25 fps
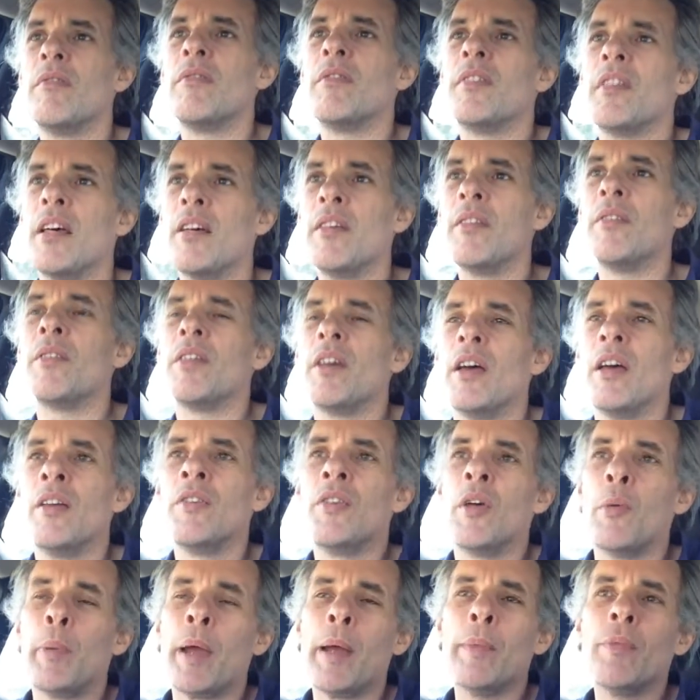the, the,
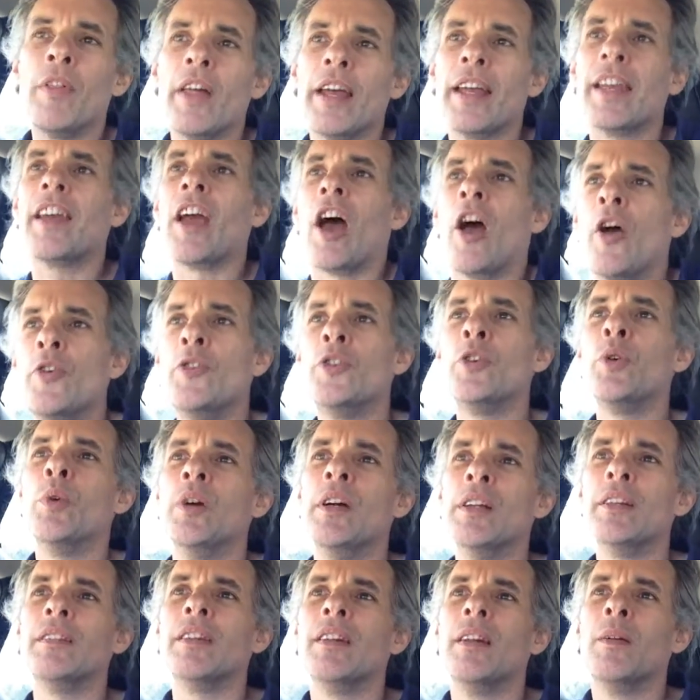the people that go to
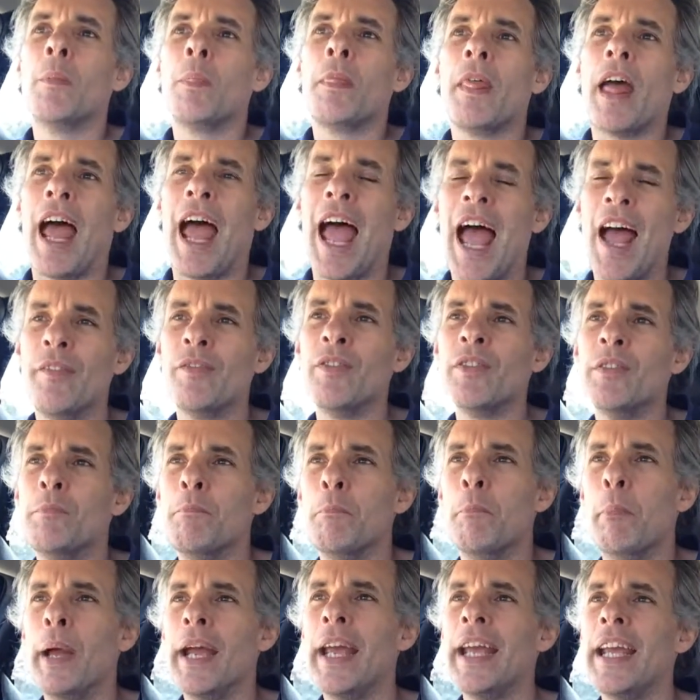it
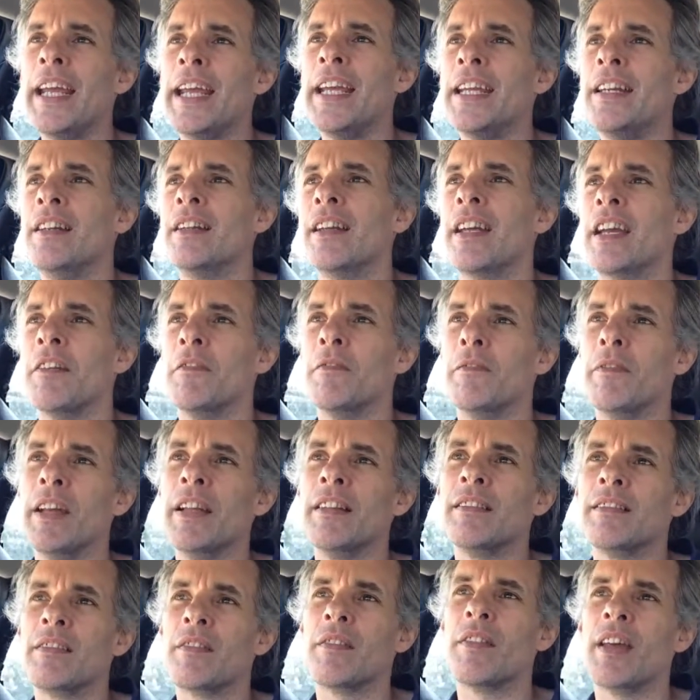haven't been
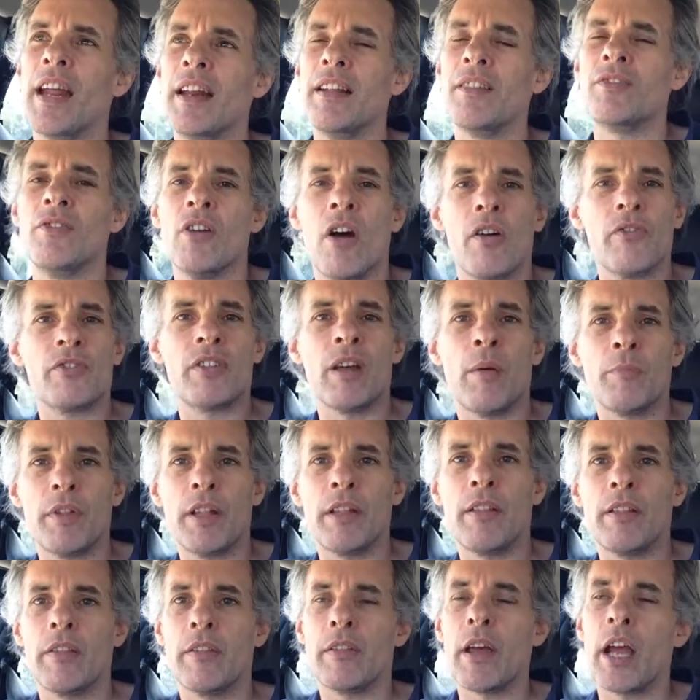convinced that it's not
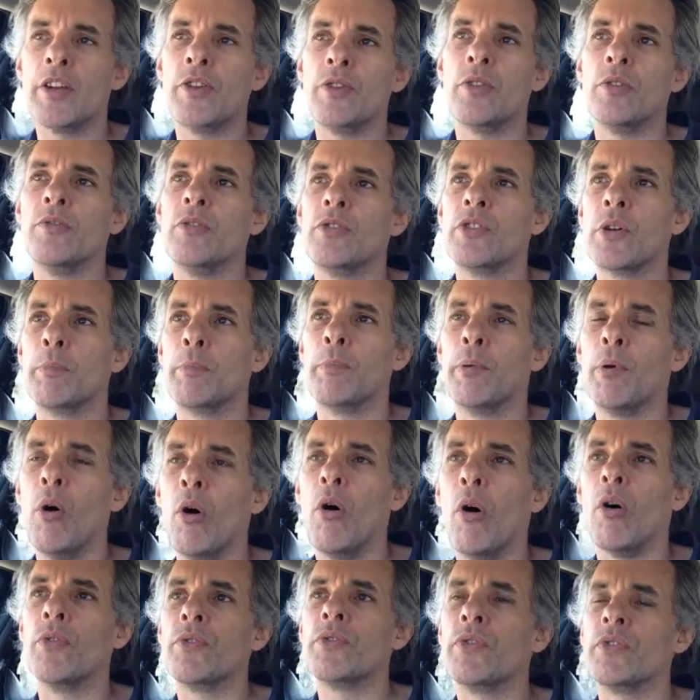something that they should
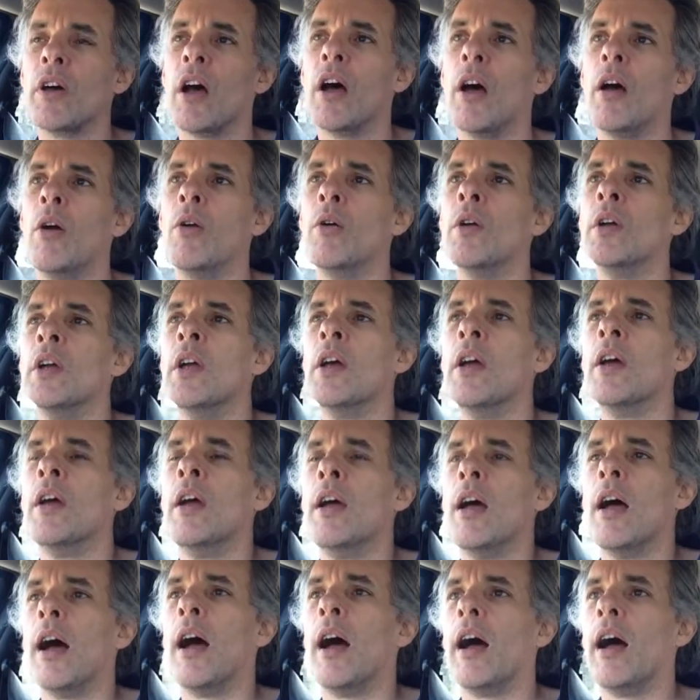support. So,
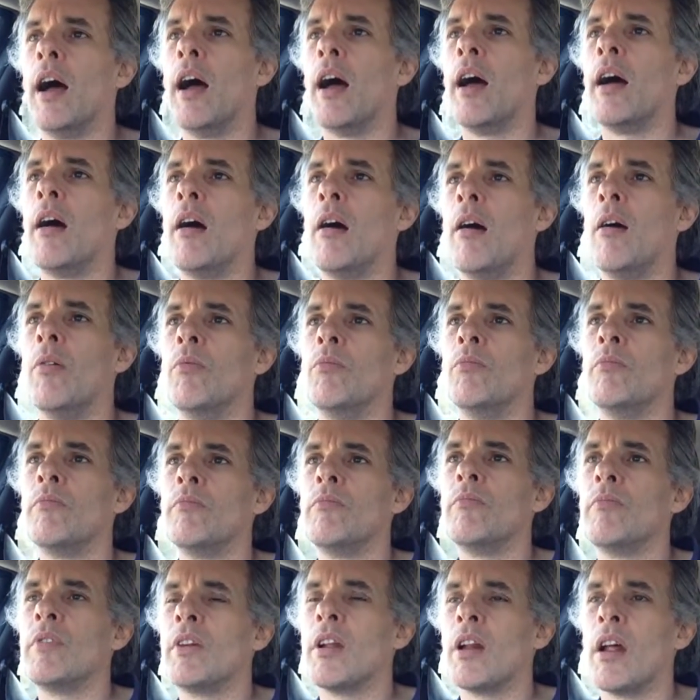uh,
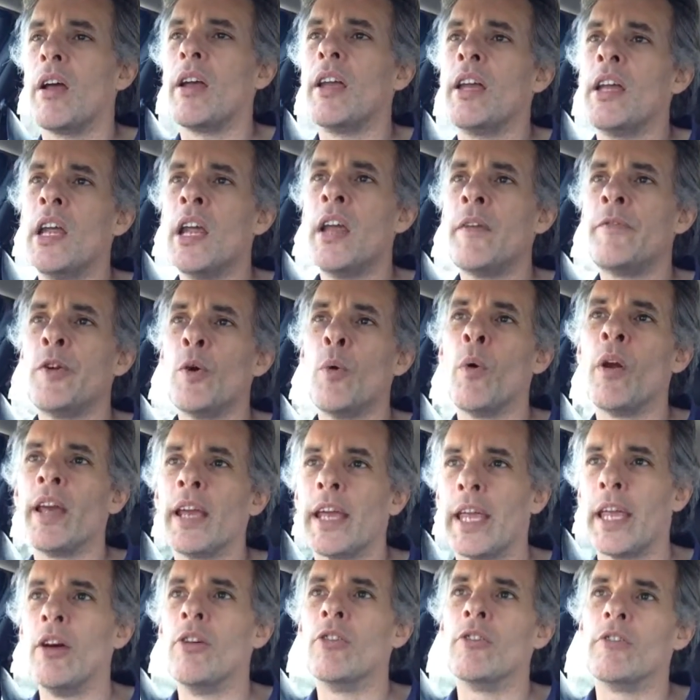you know, if you want
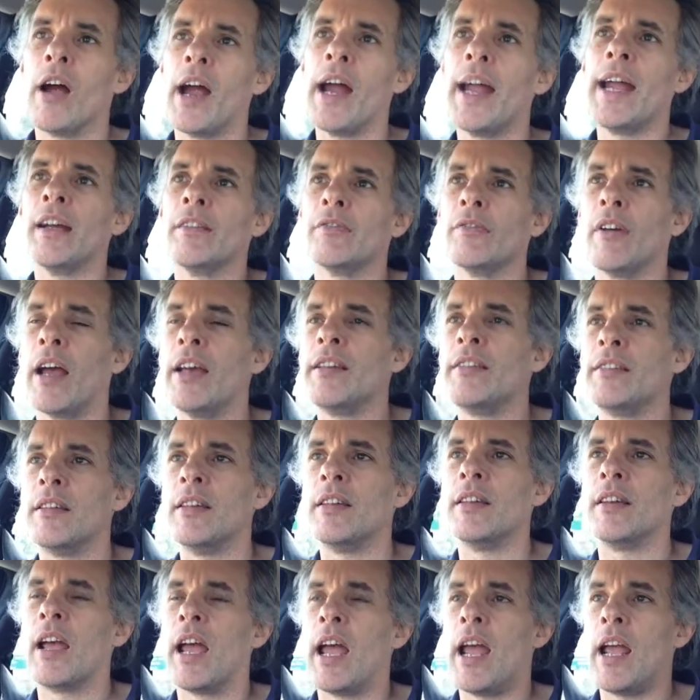to kill greyhound
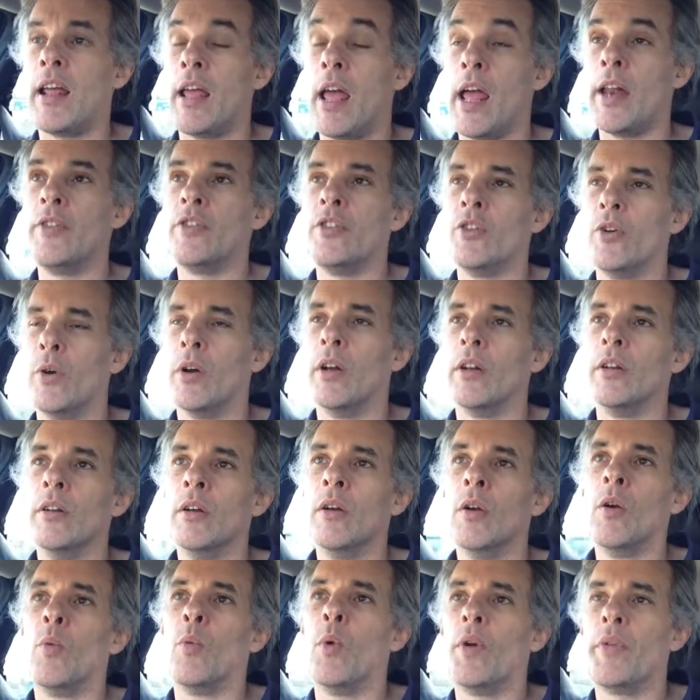racing and, and, do it
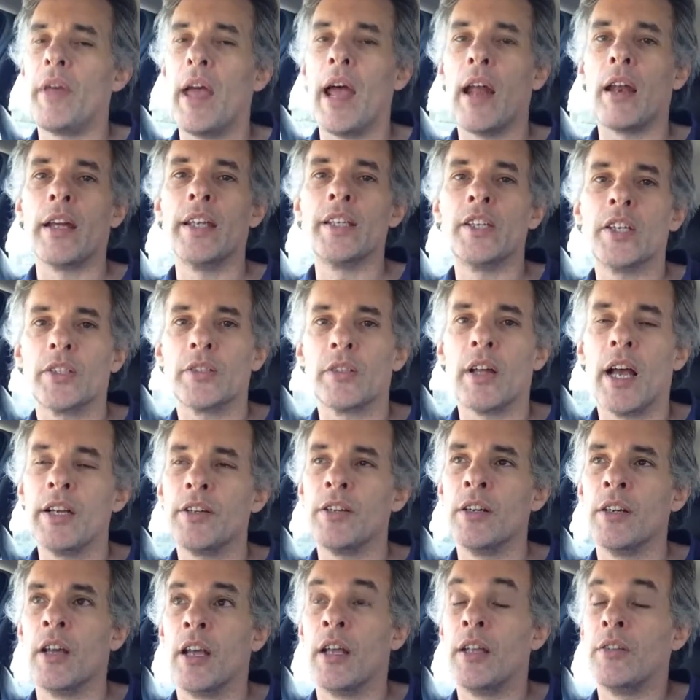without
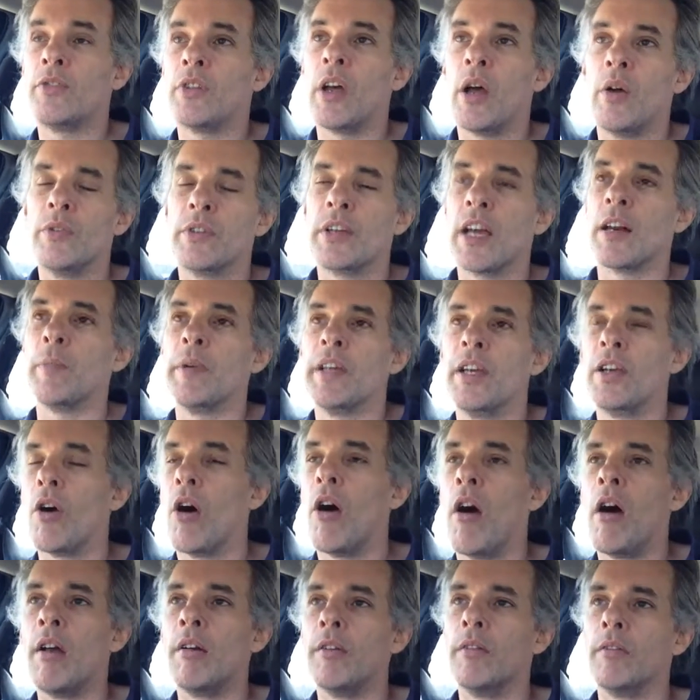legislation, and so it's going to be
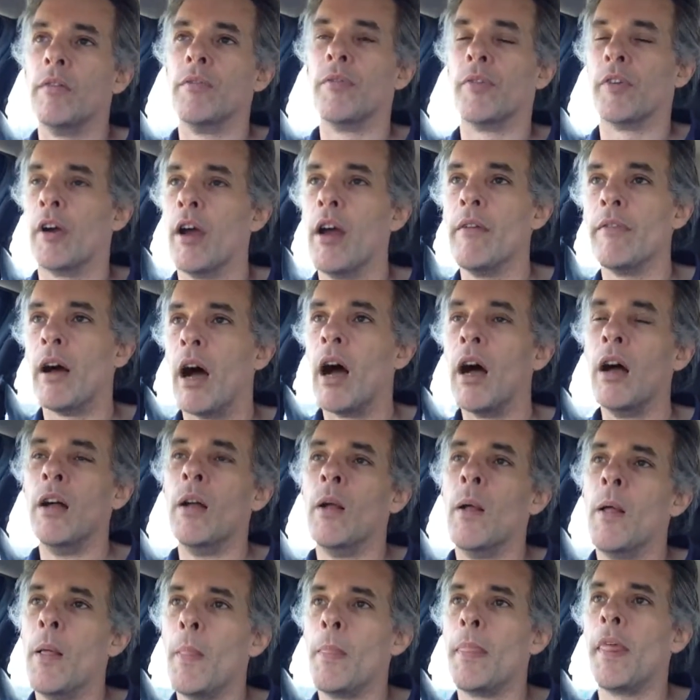gone forever.
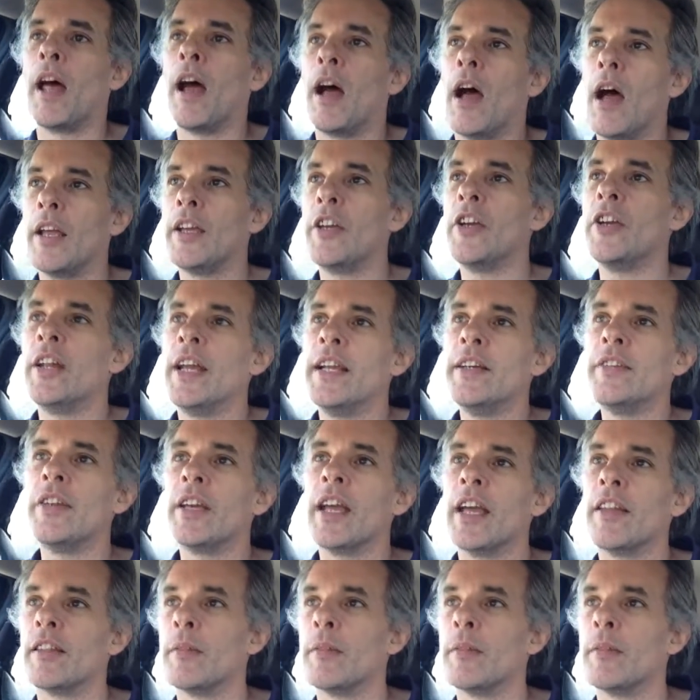Uh, you need to get